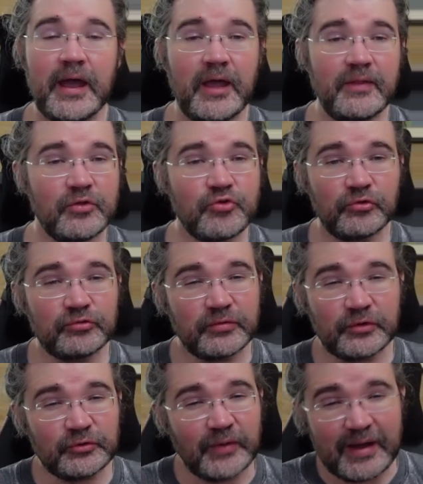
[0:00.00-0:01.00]
And then just
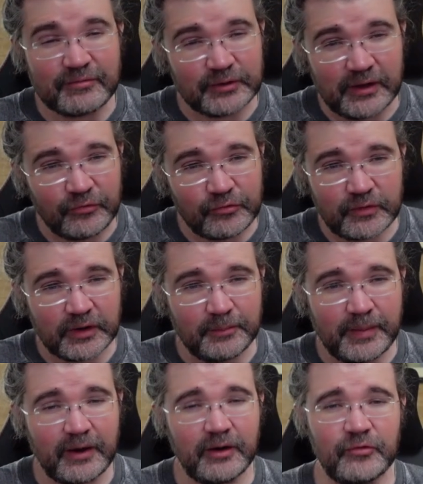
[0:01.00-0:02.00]
for reference, for
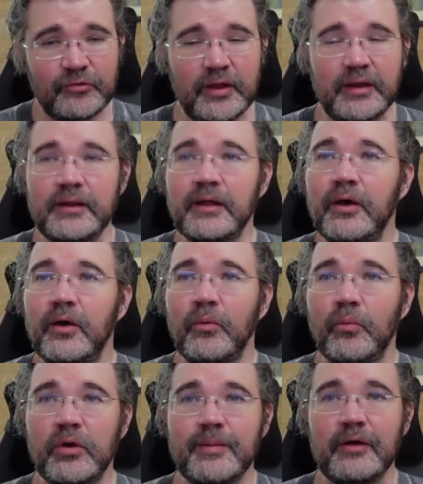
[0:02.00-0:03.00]
comparison,
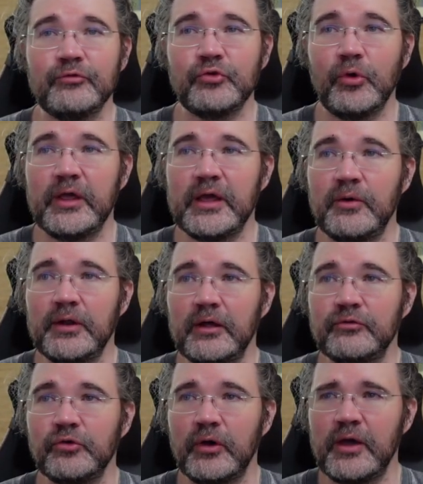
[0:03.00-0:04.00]
what about
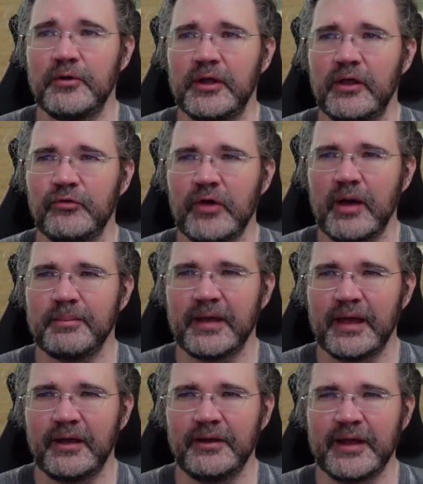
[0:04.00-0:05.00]
Toyota? Toyota is
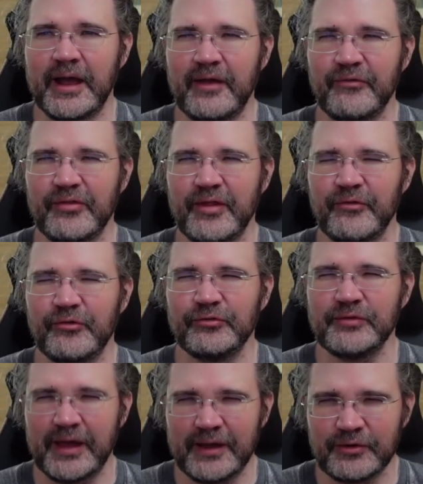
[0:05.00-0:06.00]
upheld as the
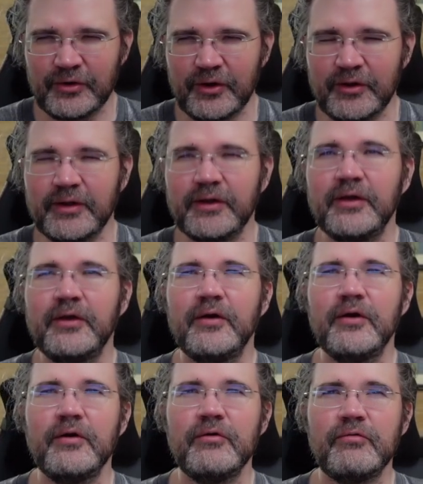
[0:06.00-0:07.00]
standard
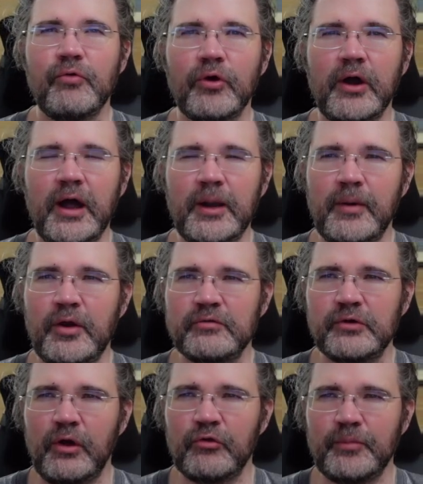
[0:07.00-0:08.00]
for
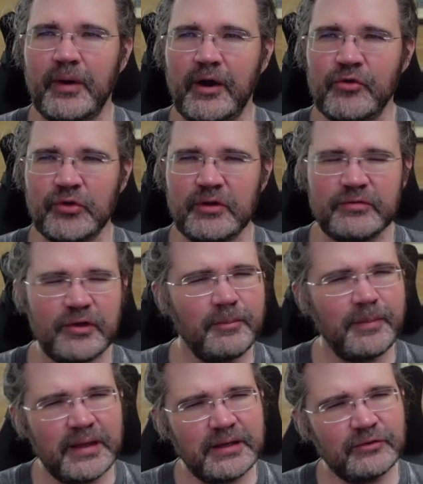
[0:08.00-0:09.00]
automotive gross margin. If you're
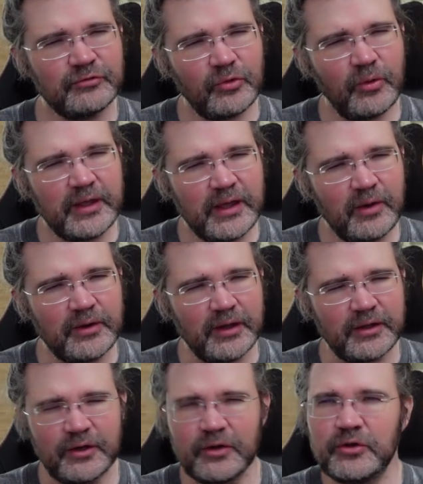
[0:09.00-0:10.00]
beating
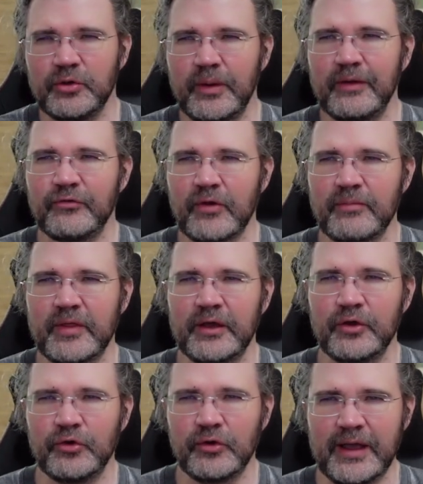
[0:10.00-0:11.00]
Toyota, you're doing
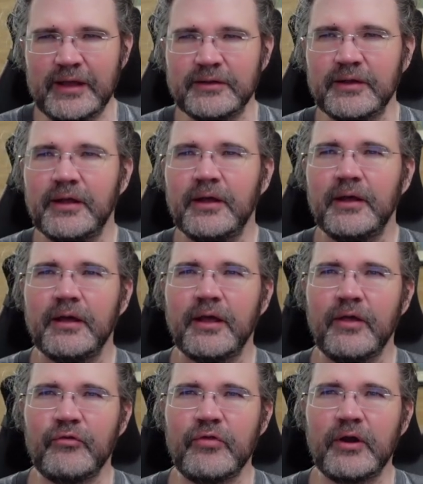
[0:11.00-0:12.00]
something great
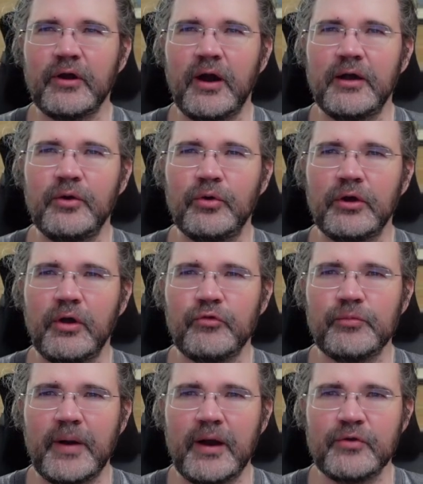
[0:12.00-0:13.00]
because their auto
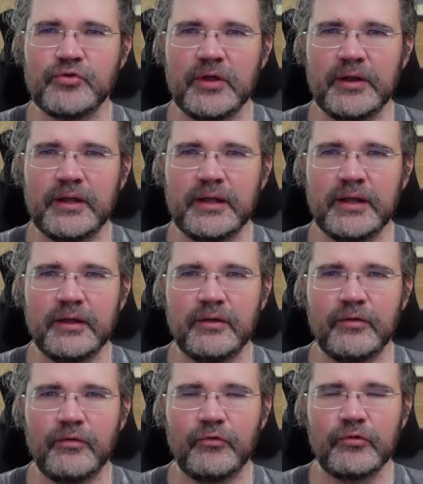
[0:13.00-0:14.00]
gross margin
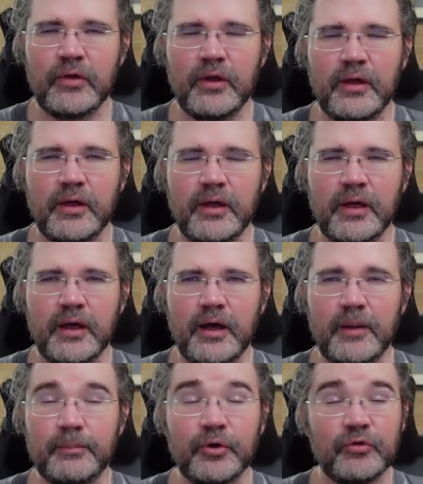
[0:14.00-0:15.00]
is
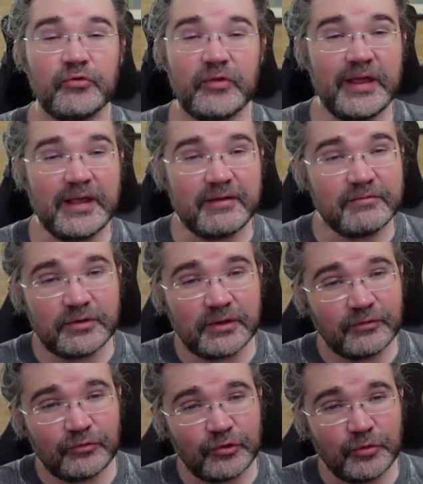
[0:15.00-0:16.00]

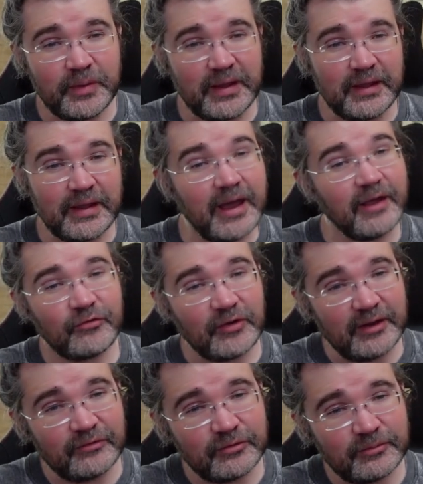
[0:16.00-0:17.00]
perceived to be
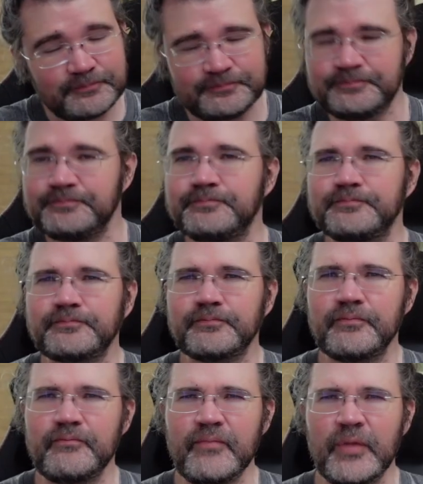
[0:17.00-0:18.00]
excellent.
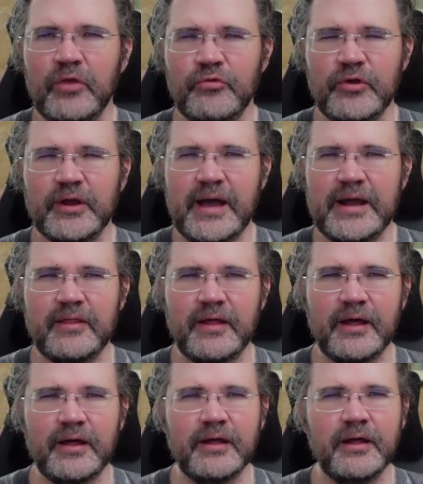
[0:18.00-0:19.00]
So they're kind of
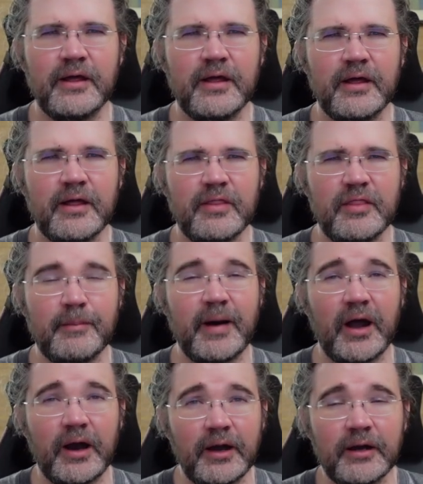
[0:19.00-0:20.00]
the
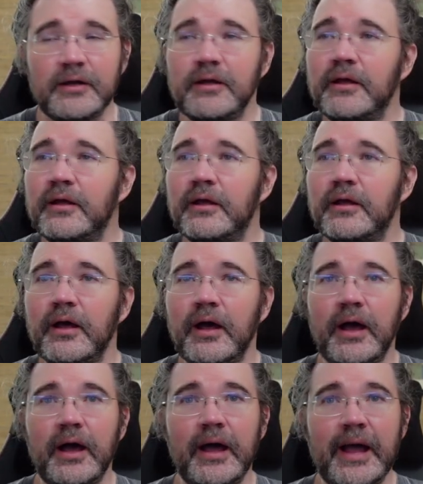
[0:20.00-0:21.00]
bar.
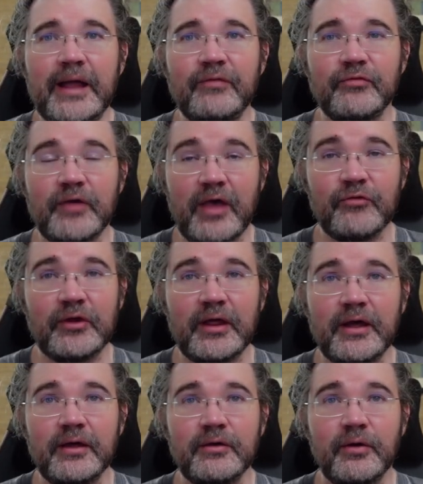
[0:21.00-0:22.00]
And
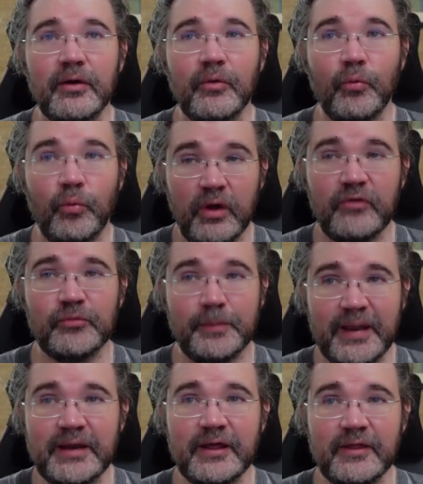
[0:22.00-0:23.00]
Tesla was
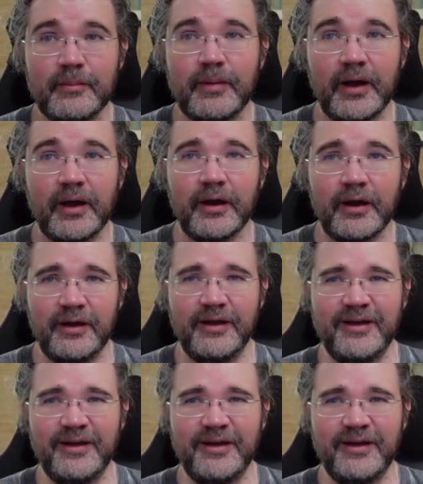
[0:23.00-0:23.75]
beating the bar.